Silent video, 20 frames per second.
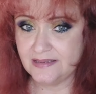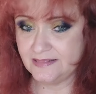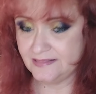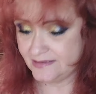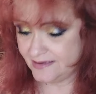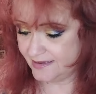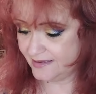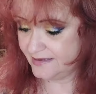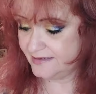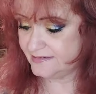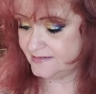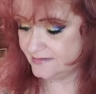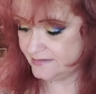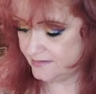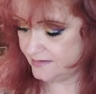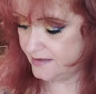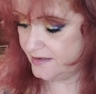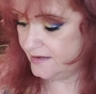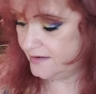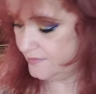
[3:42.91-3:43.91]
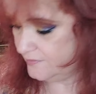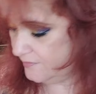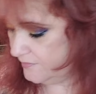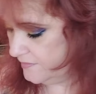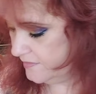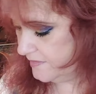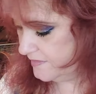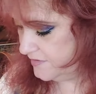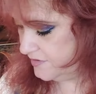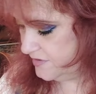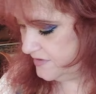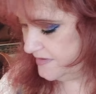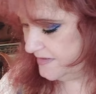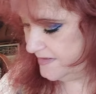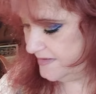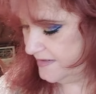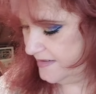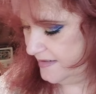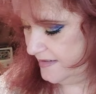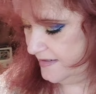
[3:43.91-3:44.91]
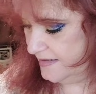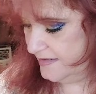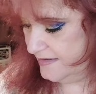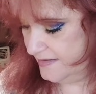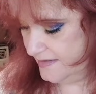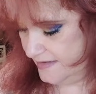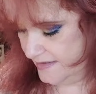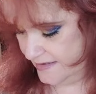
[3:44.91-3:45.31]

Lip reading: and that has a lot of oranges in it.